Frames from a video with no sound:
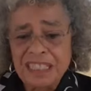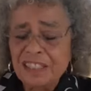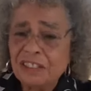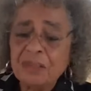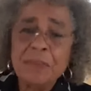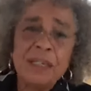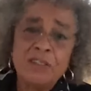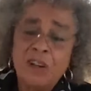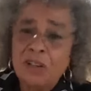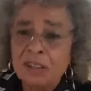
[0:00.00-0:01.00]
it took me
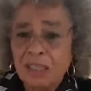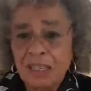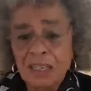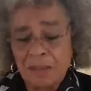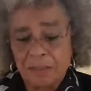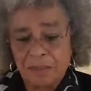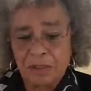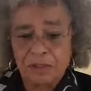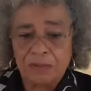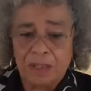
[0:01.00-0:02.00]
a long time
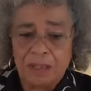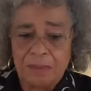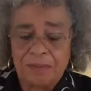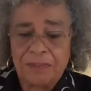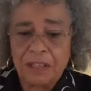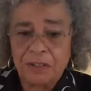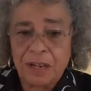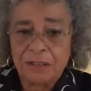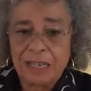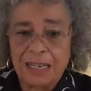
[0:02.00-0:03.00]
to
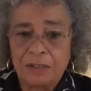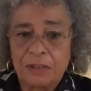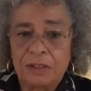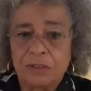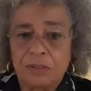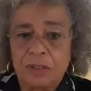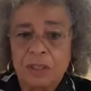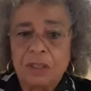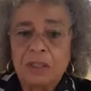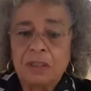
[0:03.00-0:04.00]
figure out how
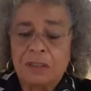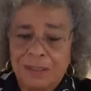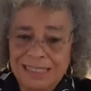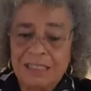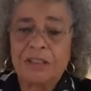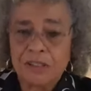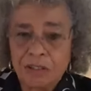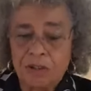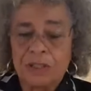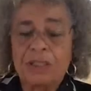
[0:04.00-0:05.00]
to
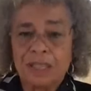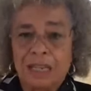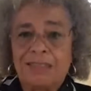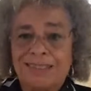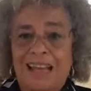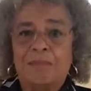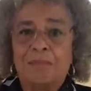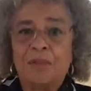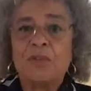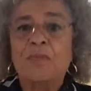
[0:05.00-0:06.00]
disassociate that
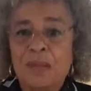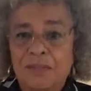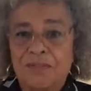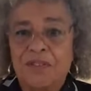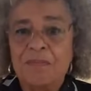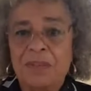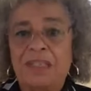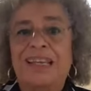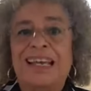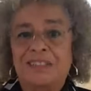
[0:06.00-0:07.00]
movement from
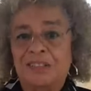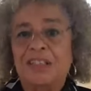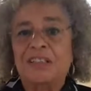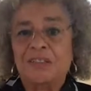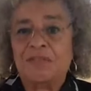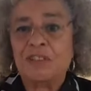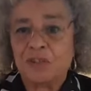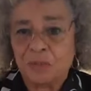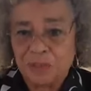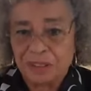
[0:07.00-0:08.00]
me as an
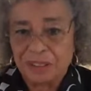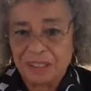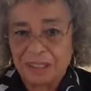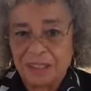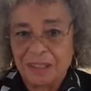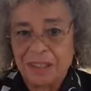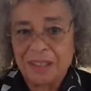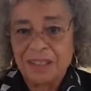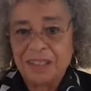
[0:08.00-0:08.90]
individual.